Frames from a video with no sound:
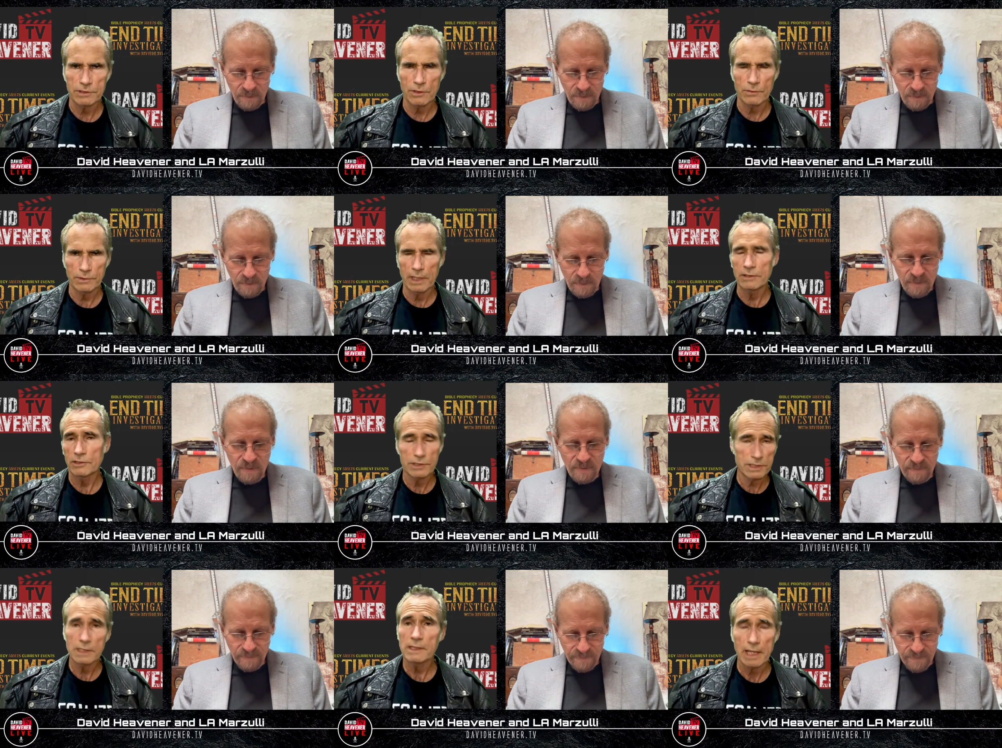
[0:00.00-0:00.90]
Speaker 1: So, and you
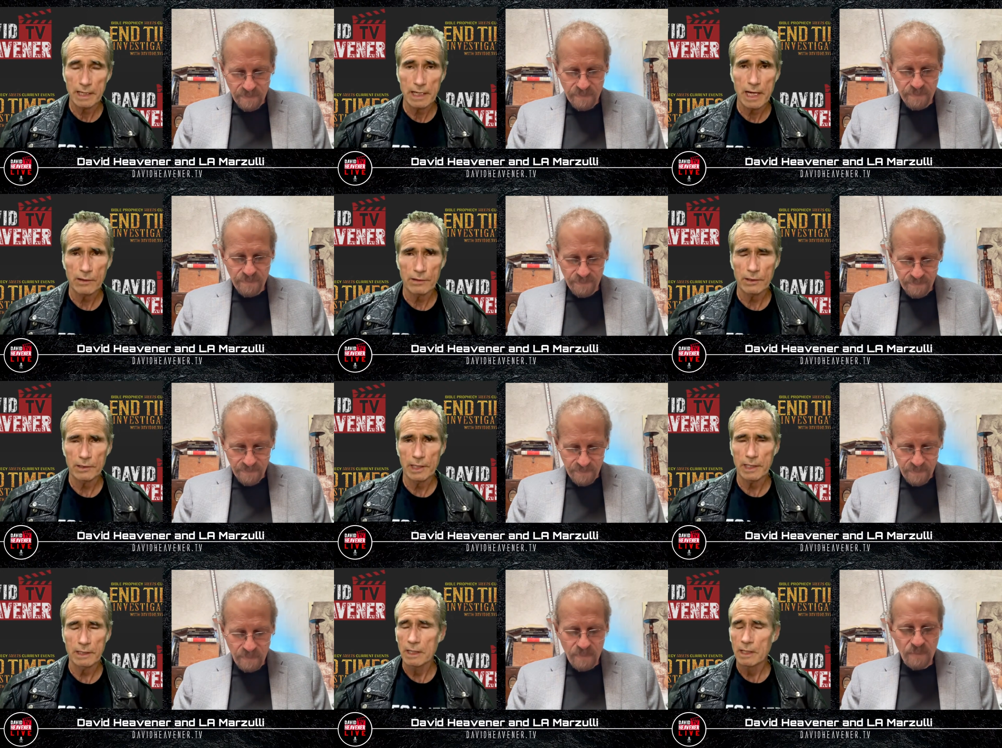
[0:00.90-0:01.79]
see that now,
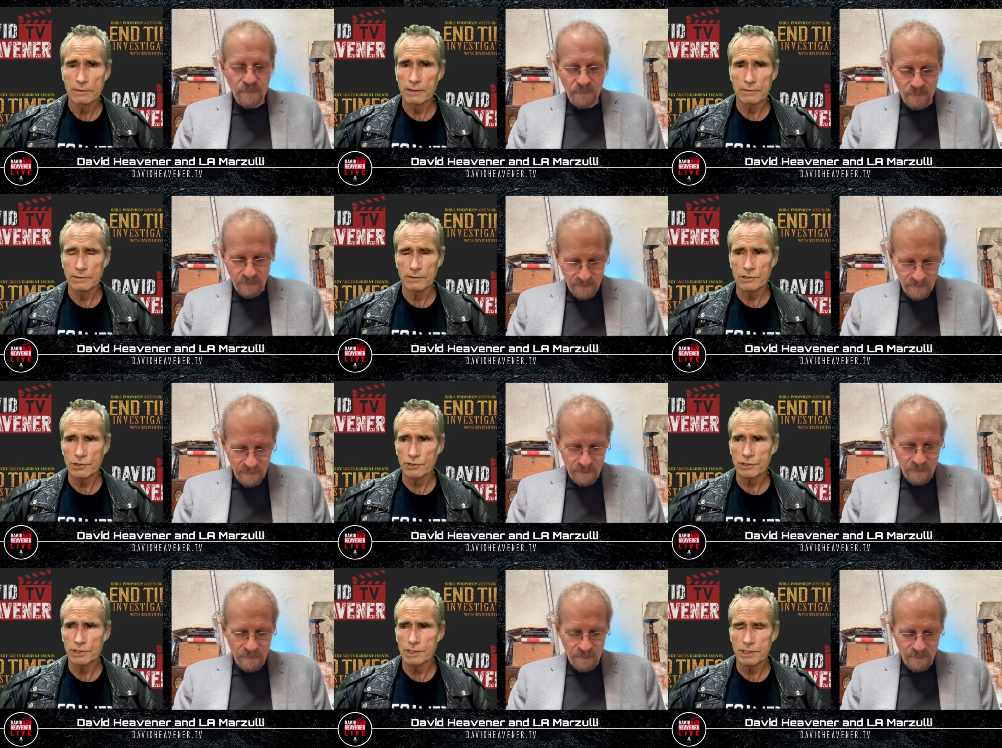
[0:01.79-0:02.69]
L.A., the
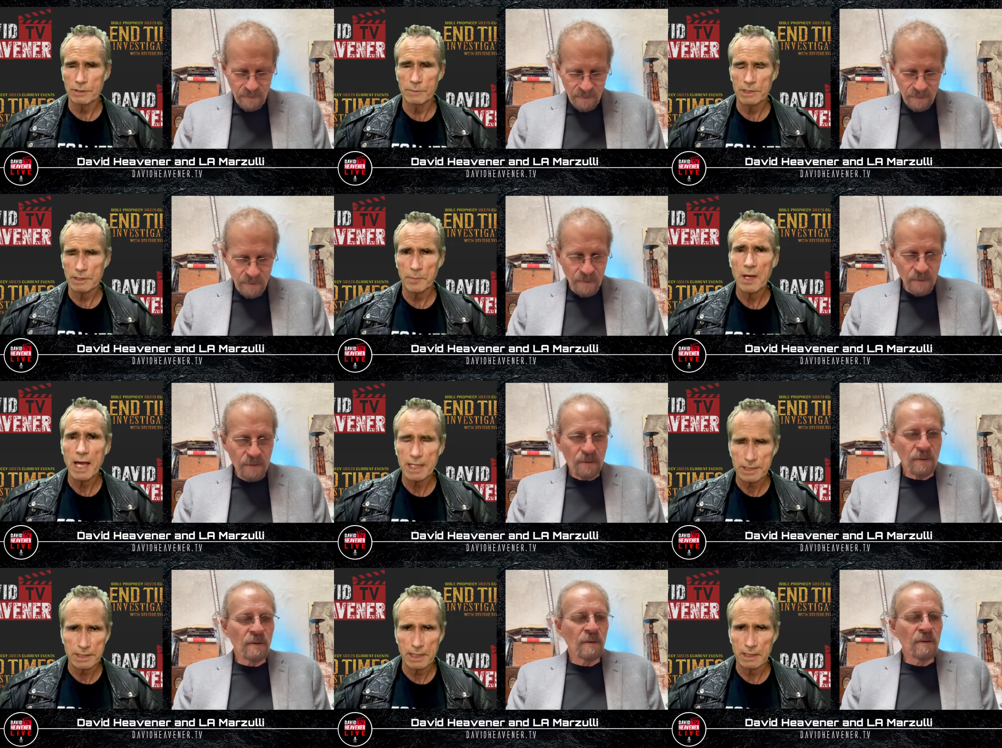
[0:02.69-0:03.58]
church system is
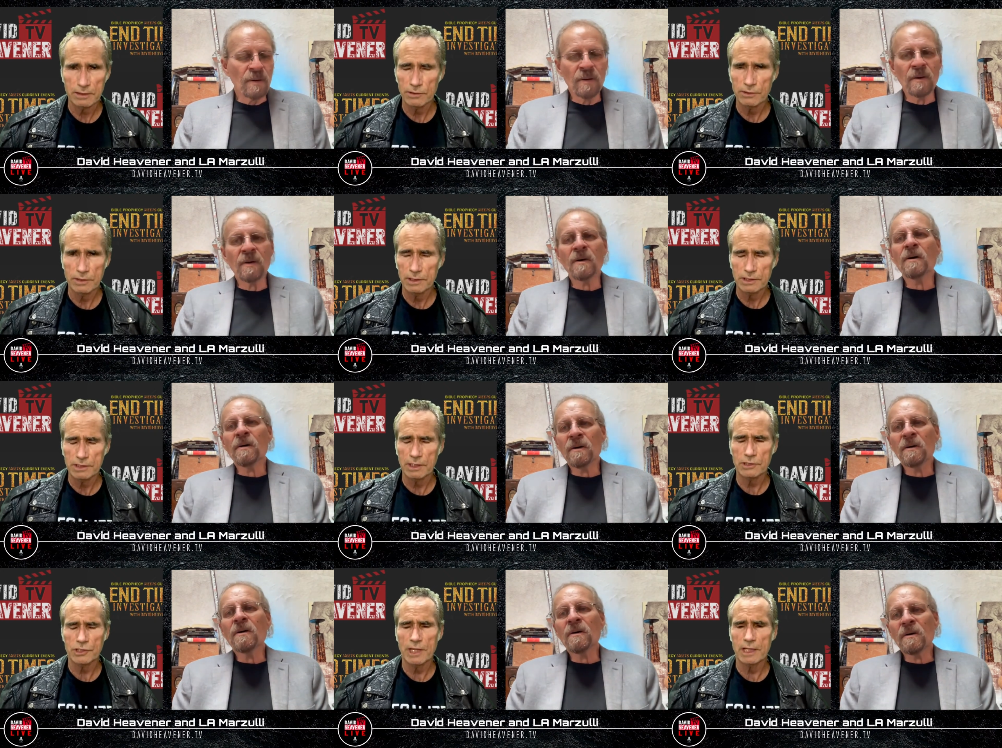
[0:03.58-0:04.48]
apostate. They're in
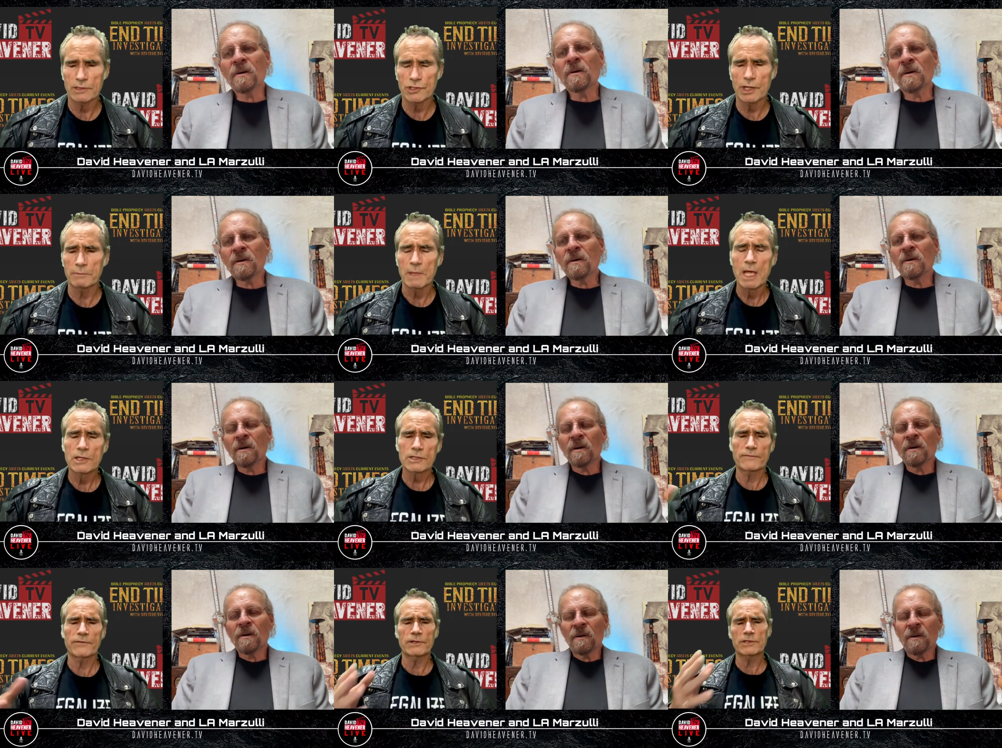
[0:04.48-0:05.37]
such sad shape.
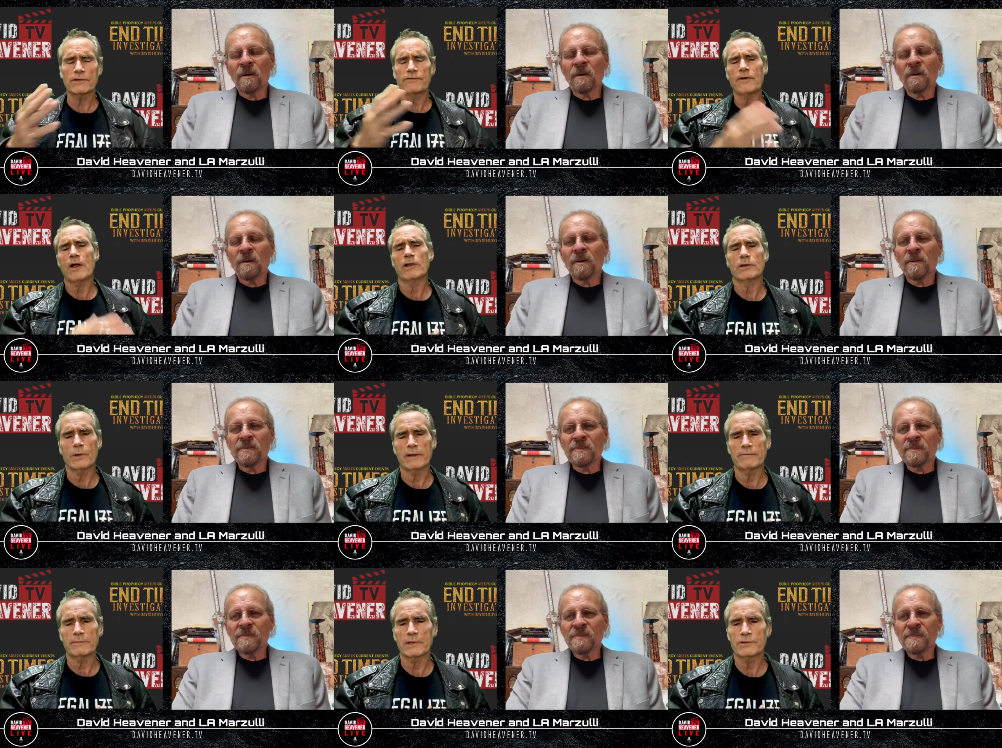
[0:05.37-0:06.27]
So first, they're falling
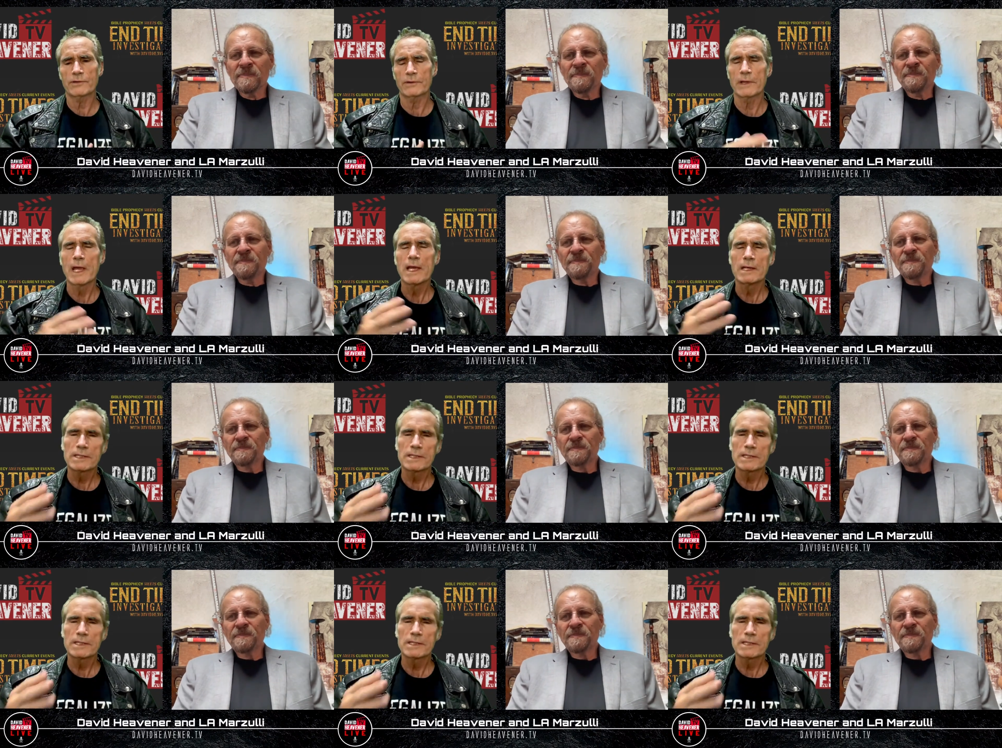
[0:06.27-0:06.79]
away from the truth.